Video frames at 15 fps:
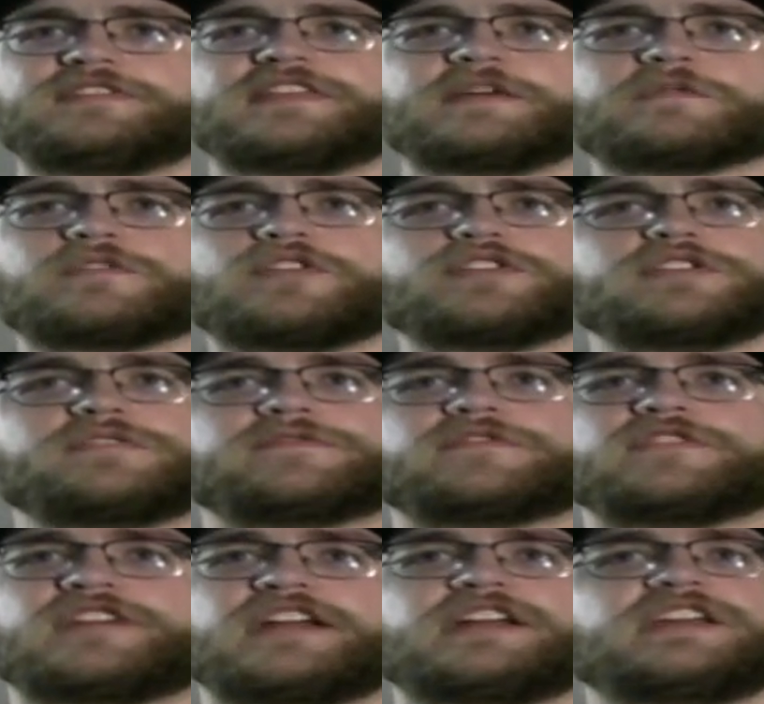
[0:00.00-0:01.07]
they were looking
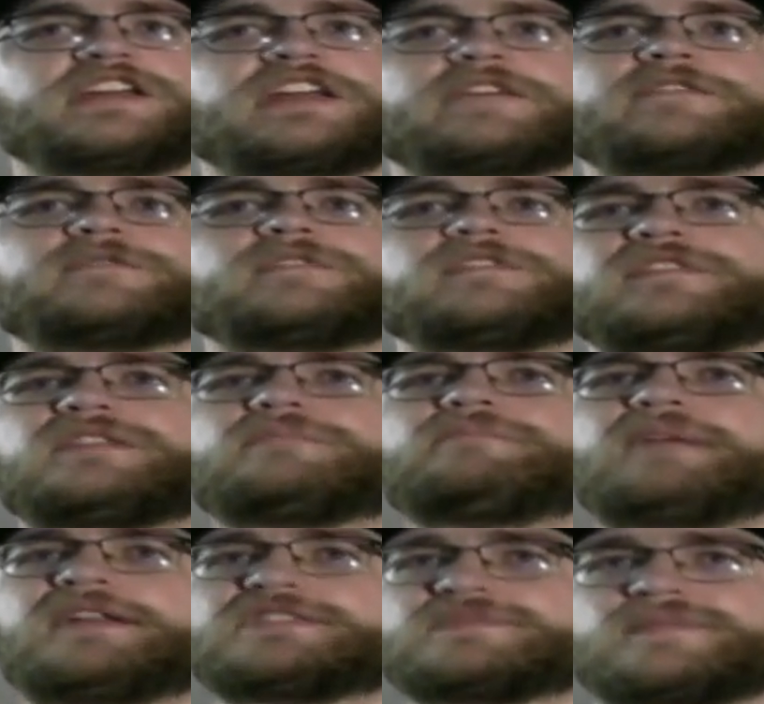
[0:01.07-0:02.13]
for any and every reason to
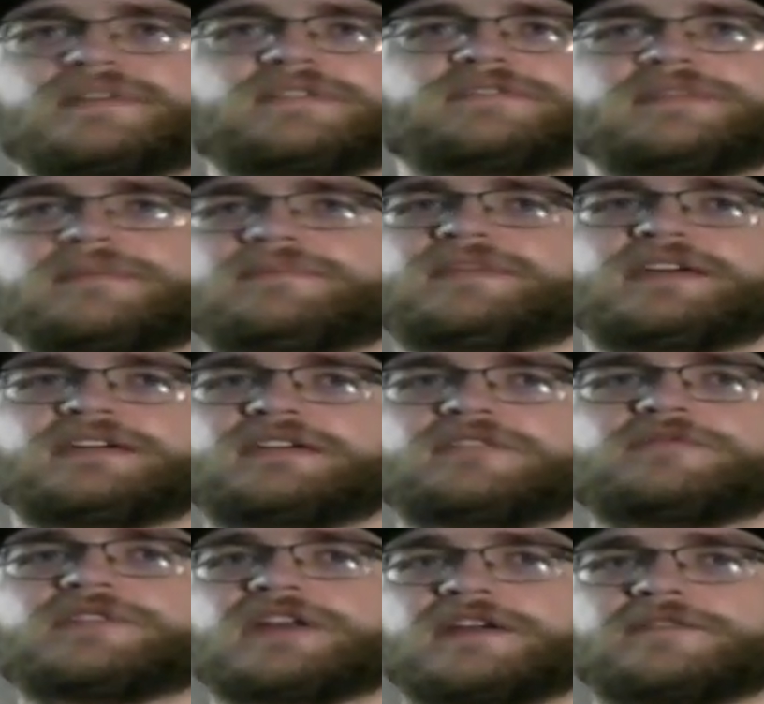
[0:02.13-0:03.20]
bitch about something,
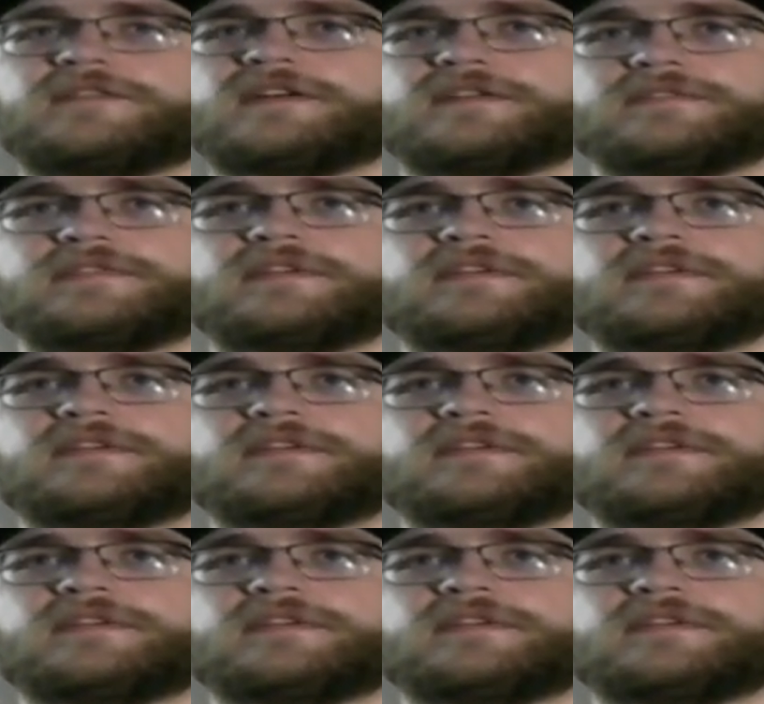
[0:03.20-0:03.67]
is what I felt.